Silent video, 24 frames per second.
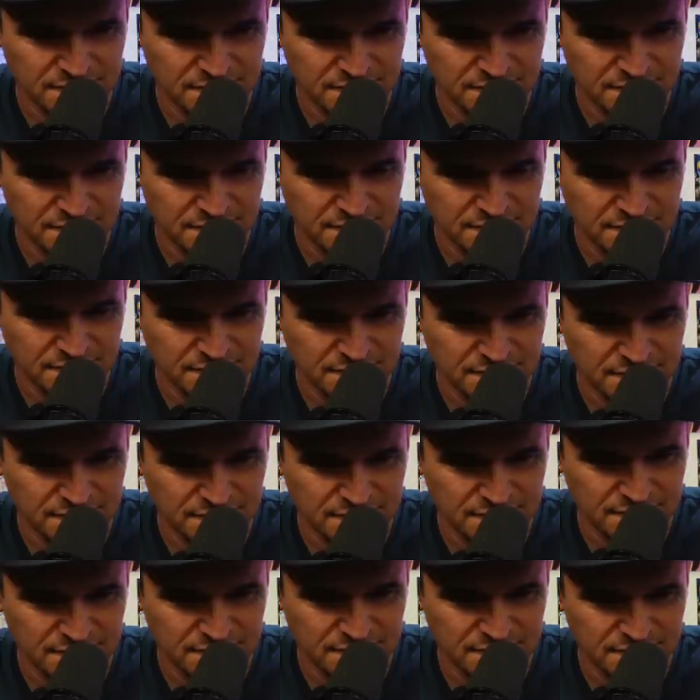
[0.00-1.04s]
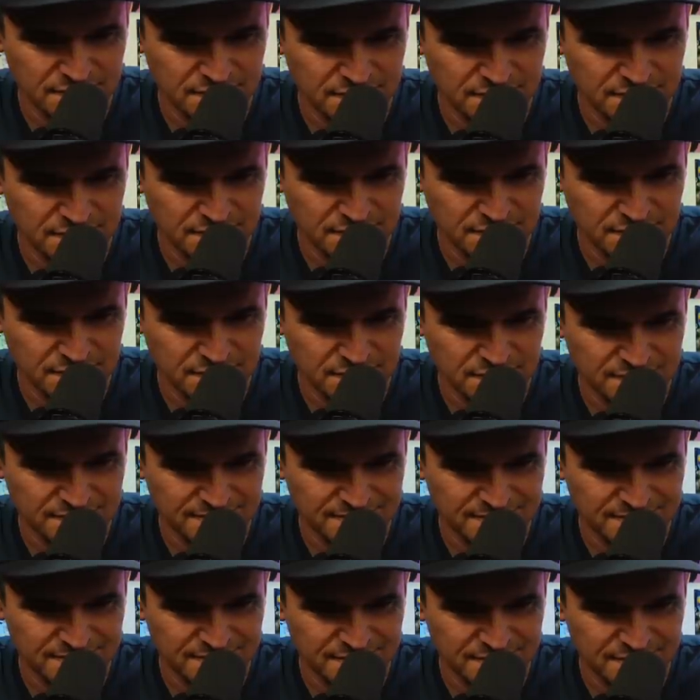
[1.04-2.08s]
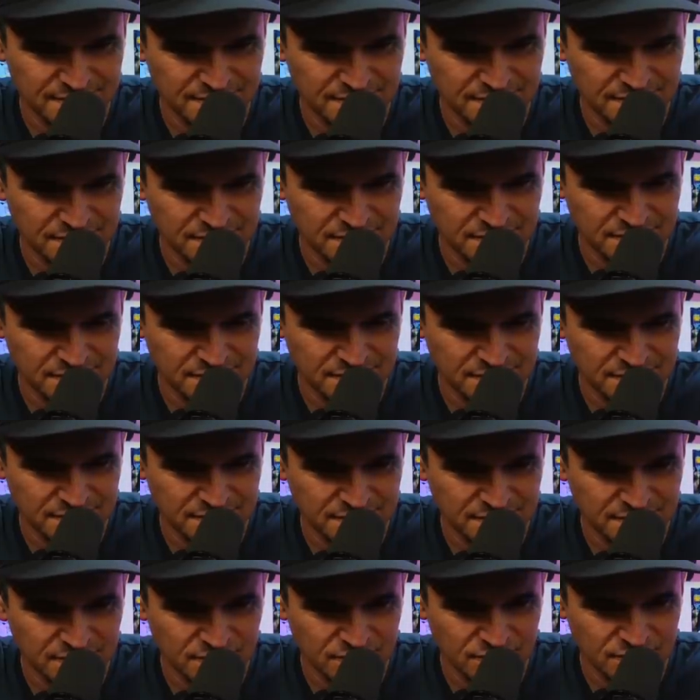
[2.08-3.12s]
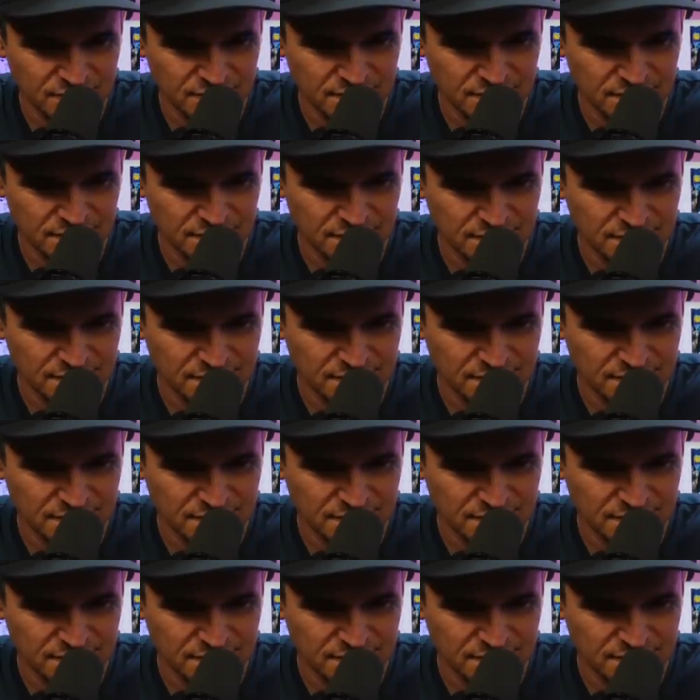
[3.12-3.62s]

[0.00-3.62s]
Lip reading: [no speech]